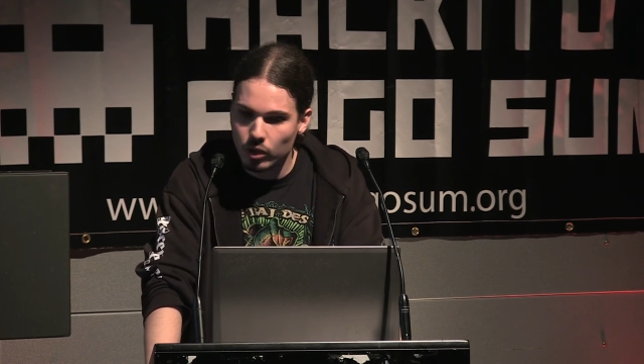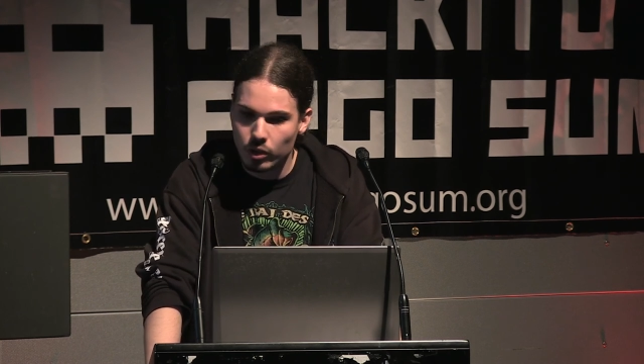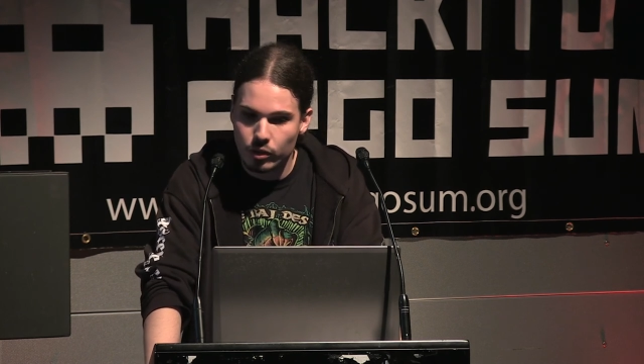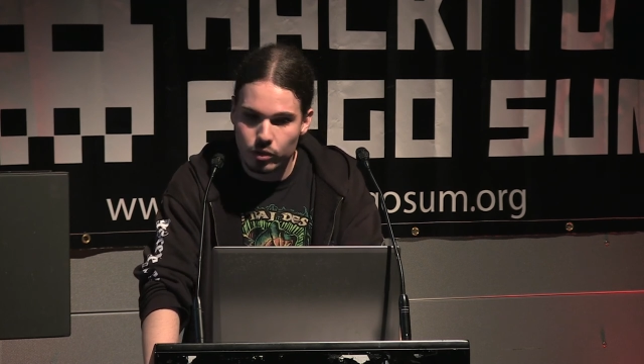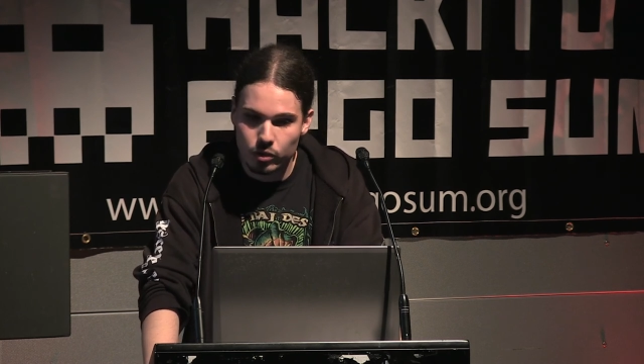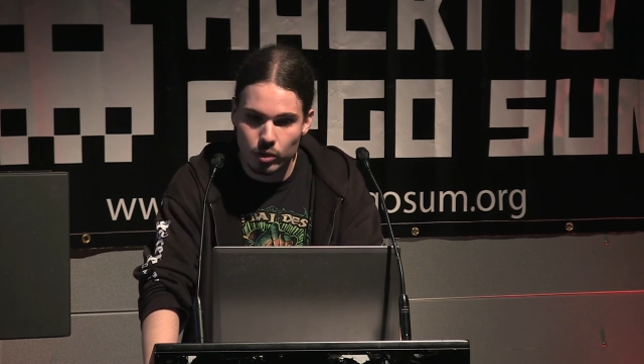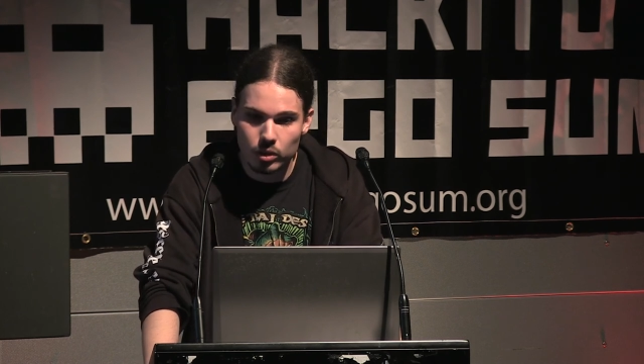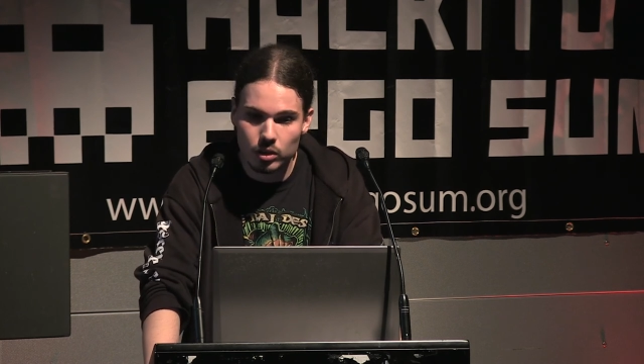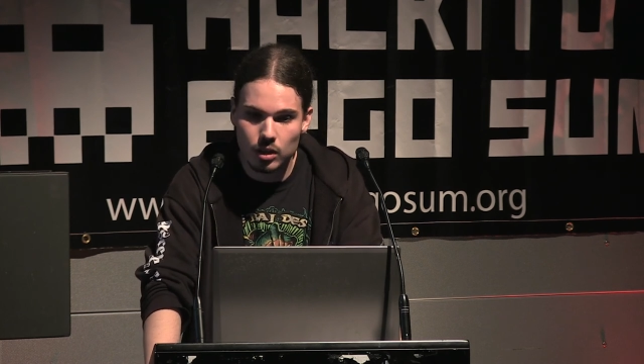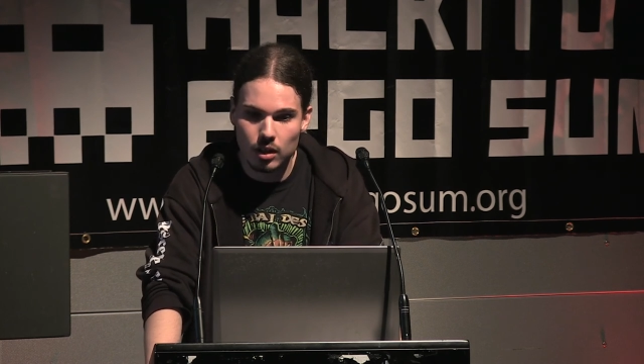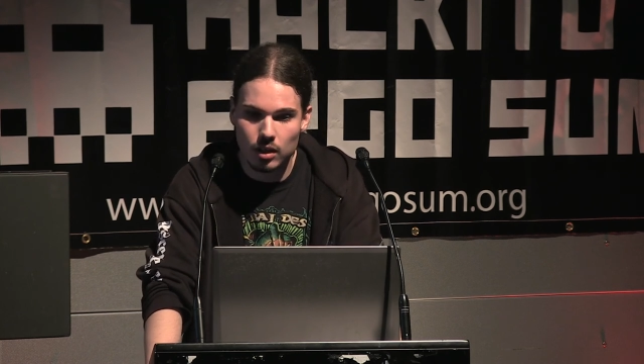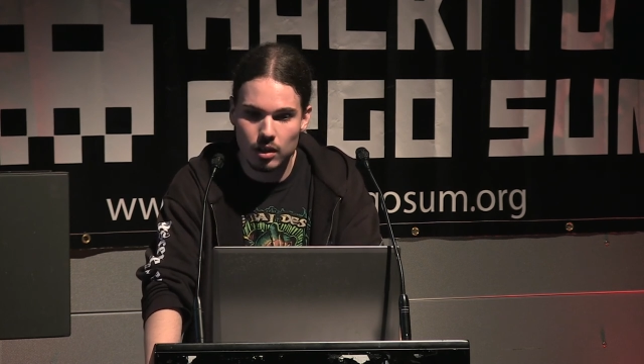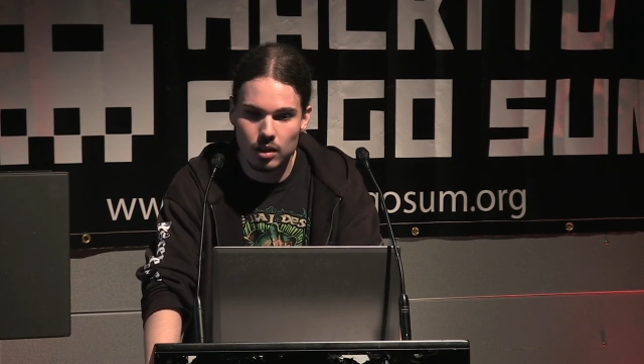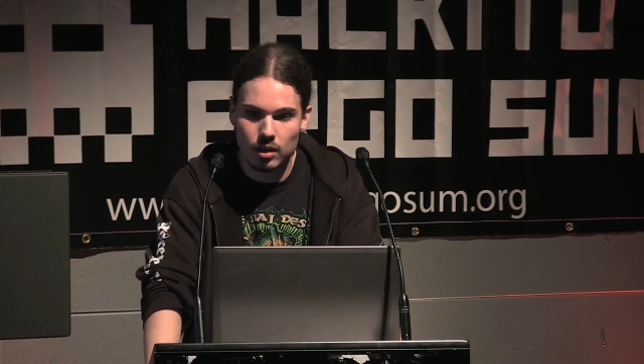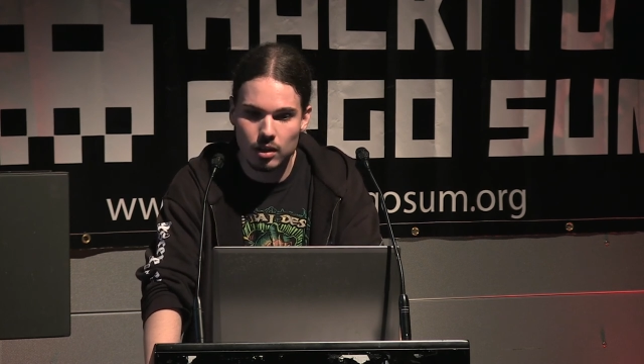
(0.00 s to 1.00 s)
So
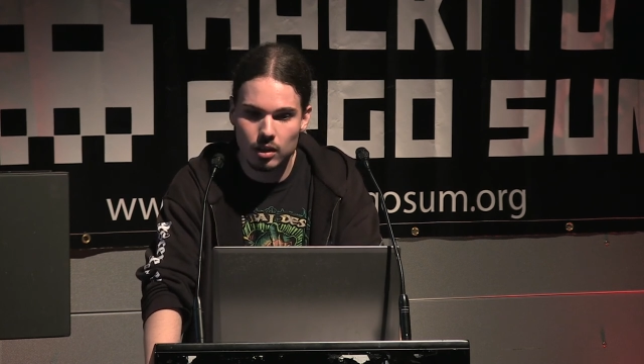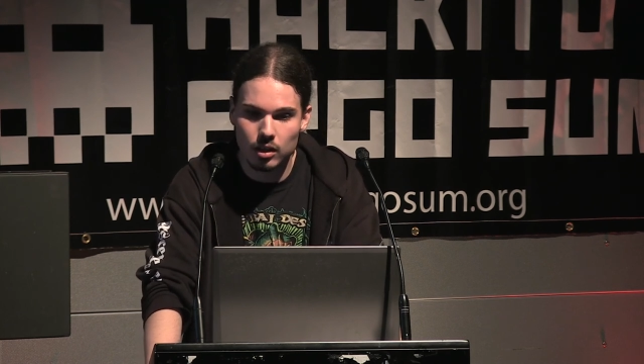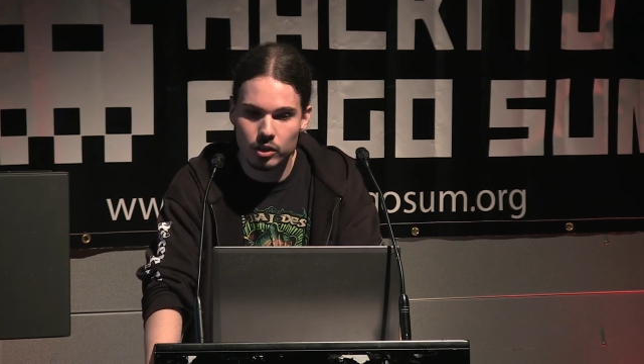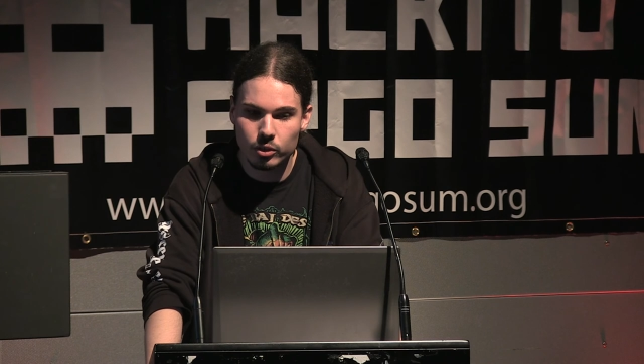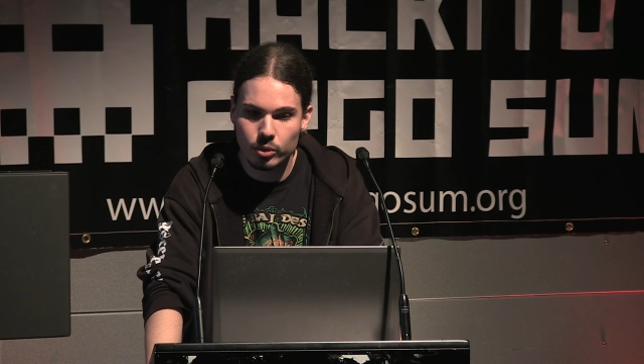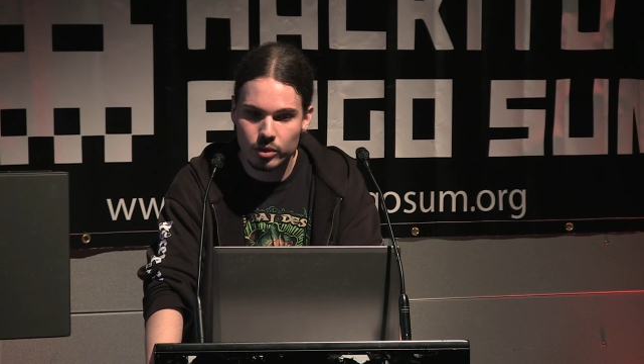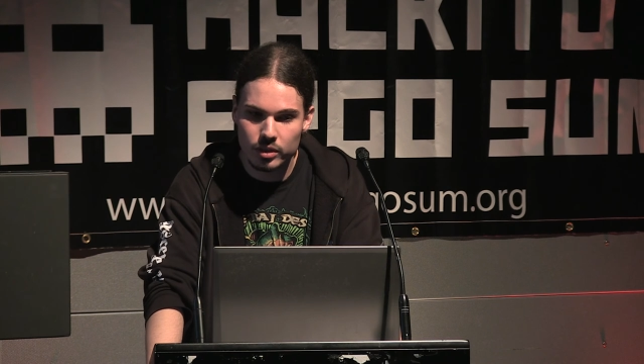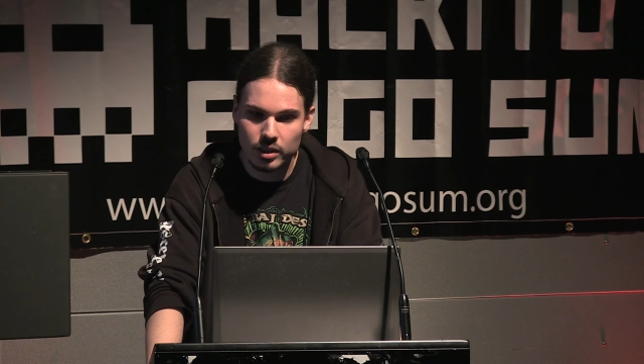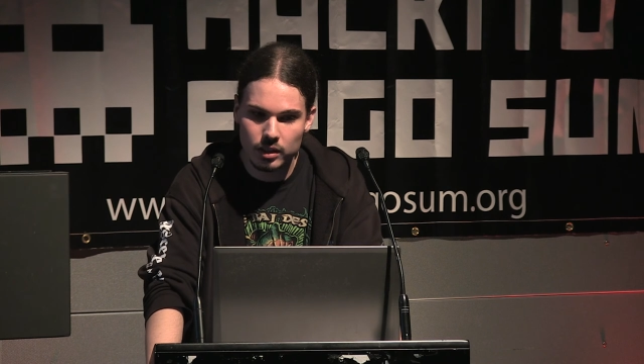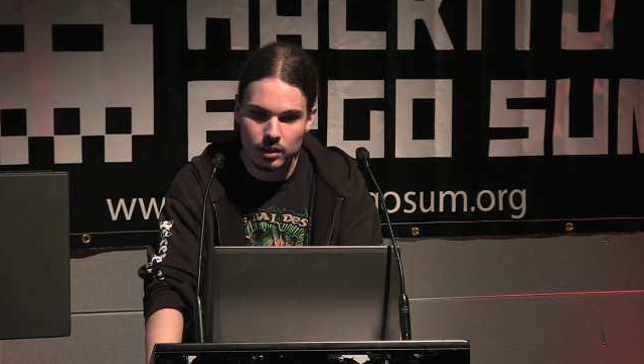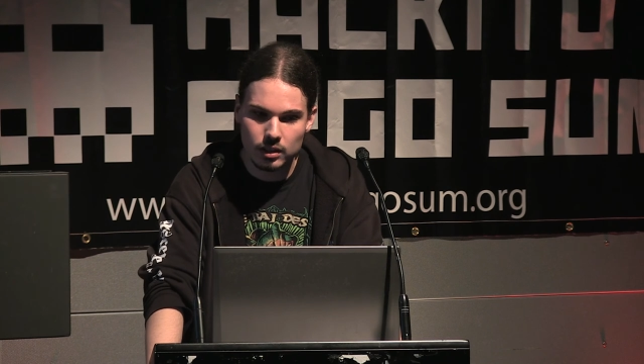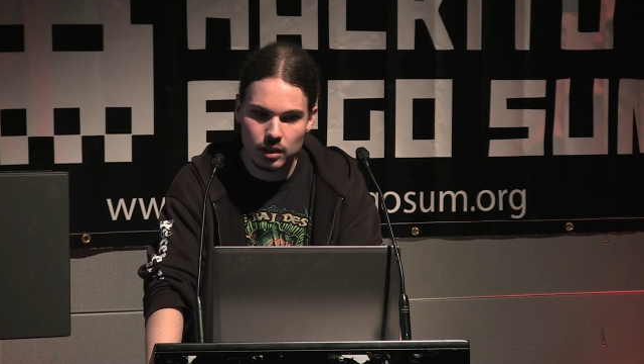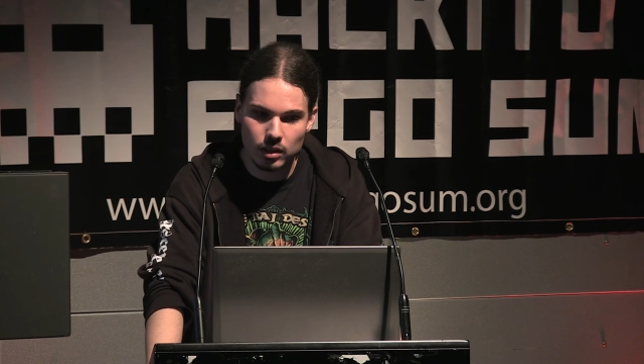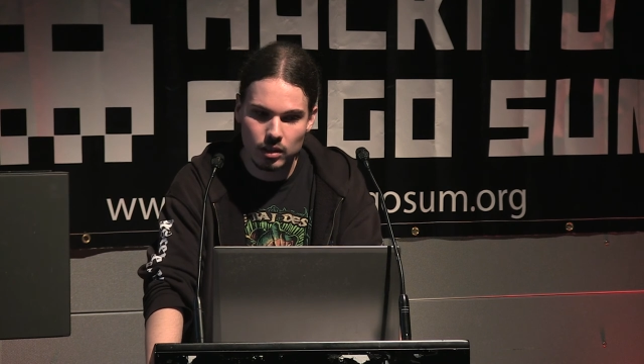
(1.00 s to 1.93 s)
uh, using